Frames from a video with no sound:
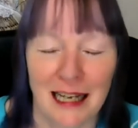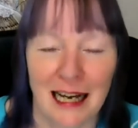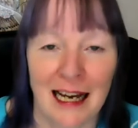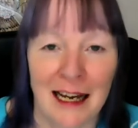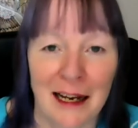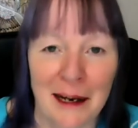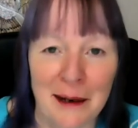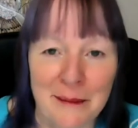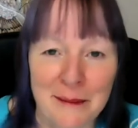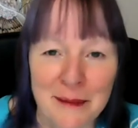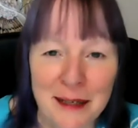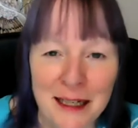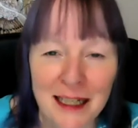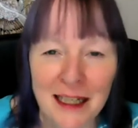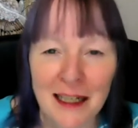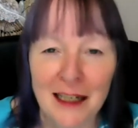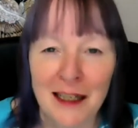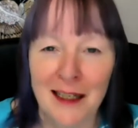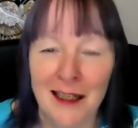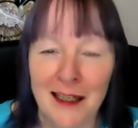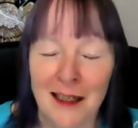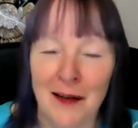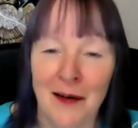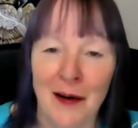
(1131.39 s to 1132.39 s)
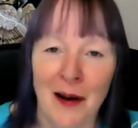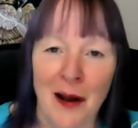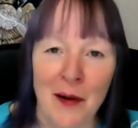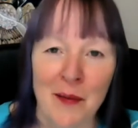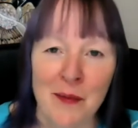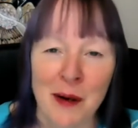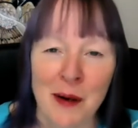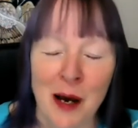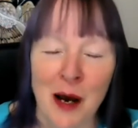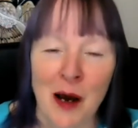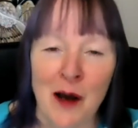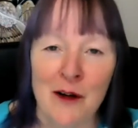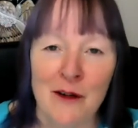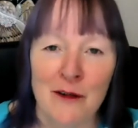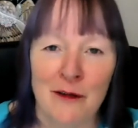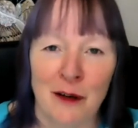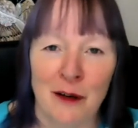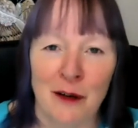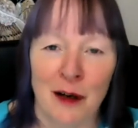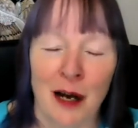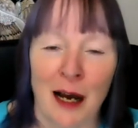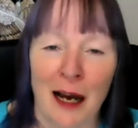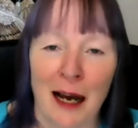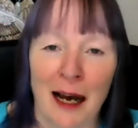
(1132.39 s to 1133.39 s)
But
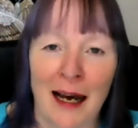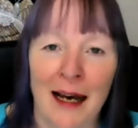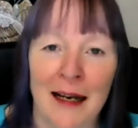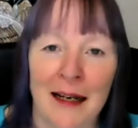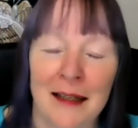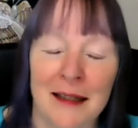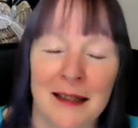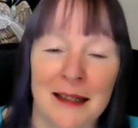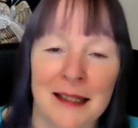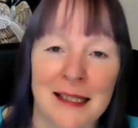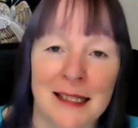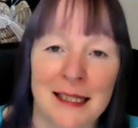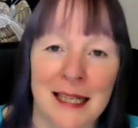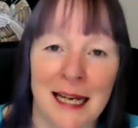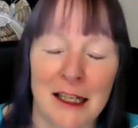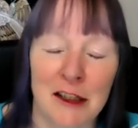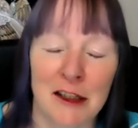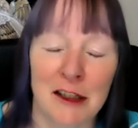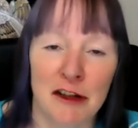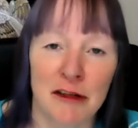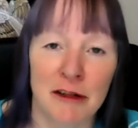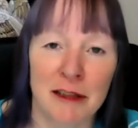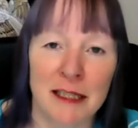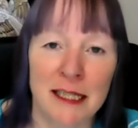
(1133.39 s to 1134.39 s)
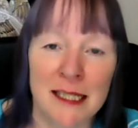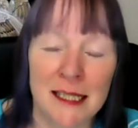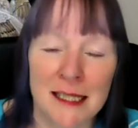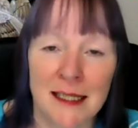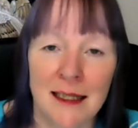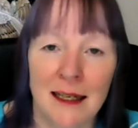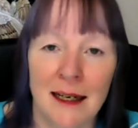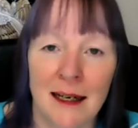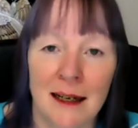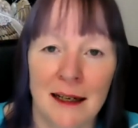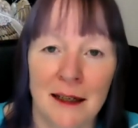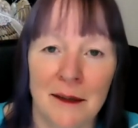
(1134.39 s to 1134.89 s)
over the centuries,